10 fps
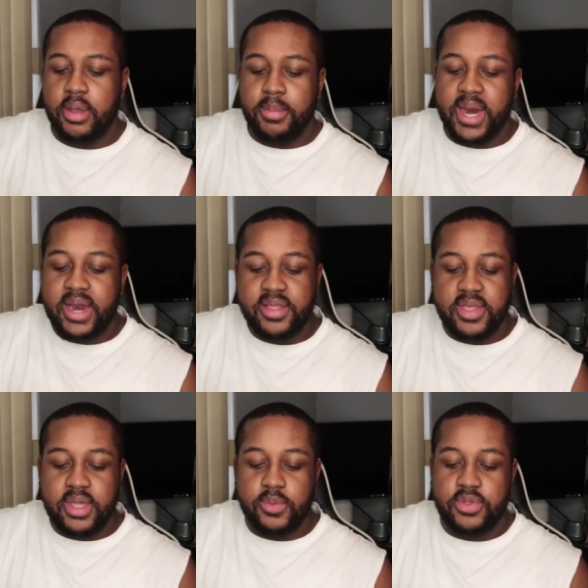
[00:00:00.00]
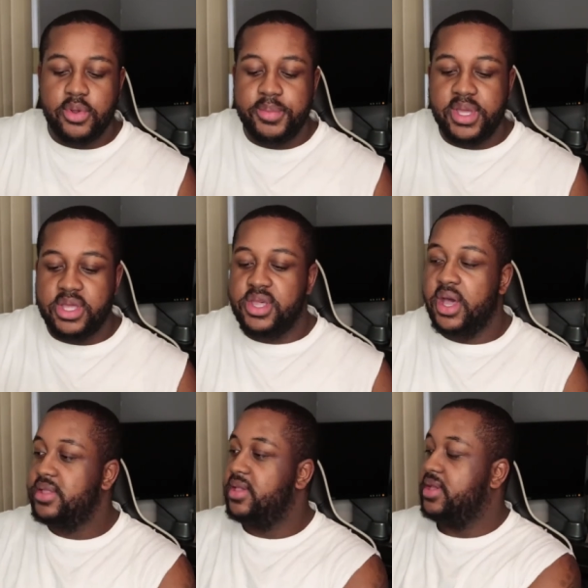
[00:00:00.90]
But I didn't think it was gonna be
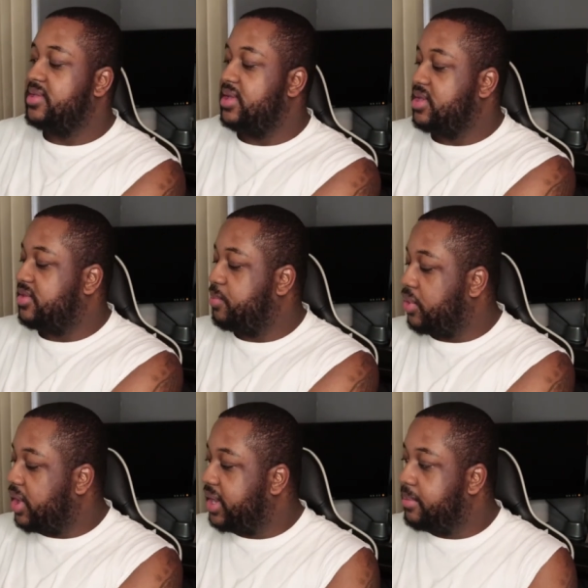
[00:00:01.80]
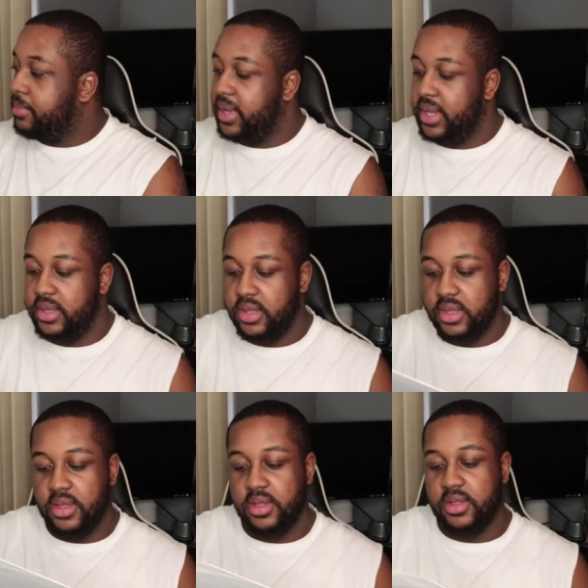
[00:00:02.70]
Ashanti because I just brought it. But
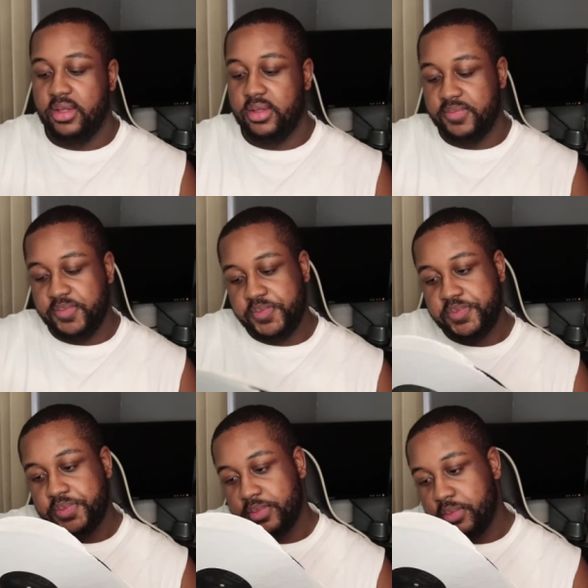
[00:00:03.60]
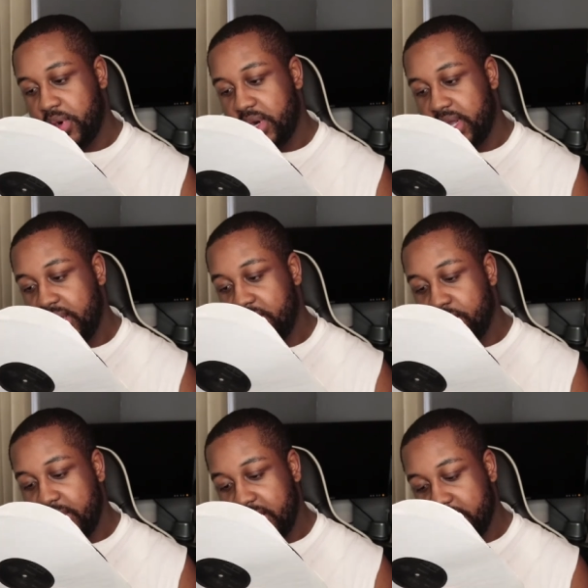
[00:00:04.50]
Murder Ink
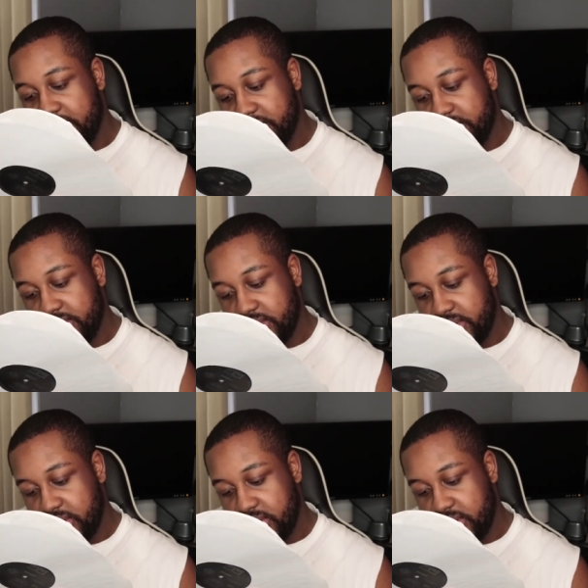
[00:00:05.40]
Records.